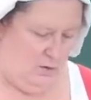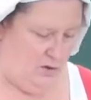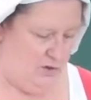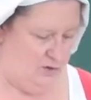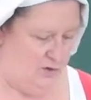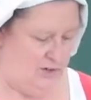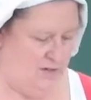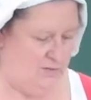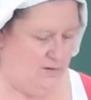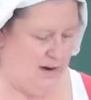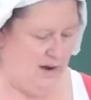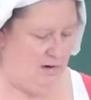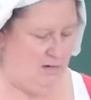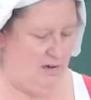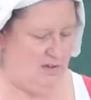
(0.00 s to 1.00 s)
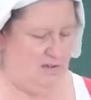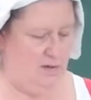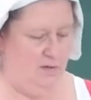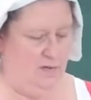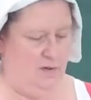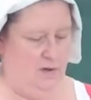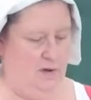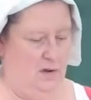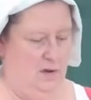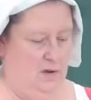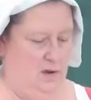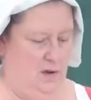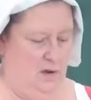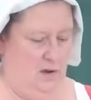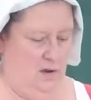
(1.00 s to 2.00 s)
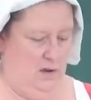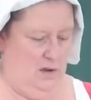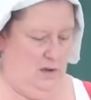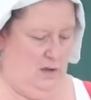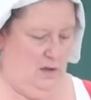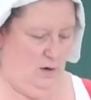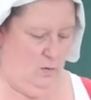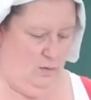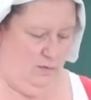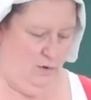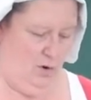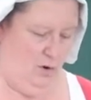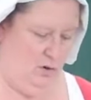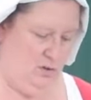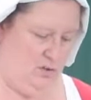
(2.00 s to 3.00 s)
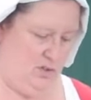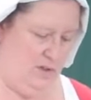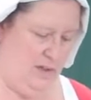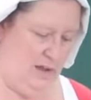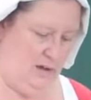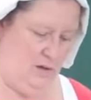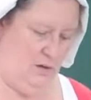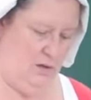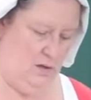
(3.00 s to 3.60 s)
on the 3 different areas of eel we've got. So that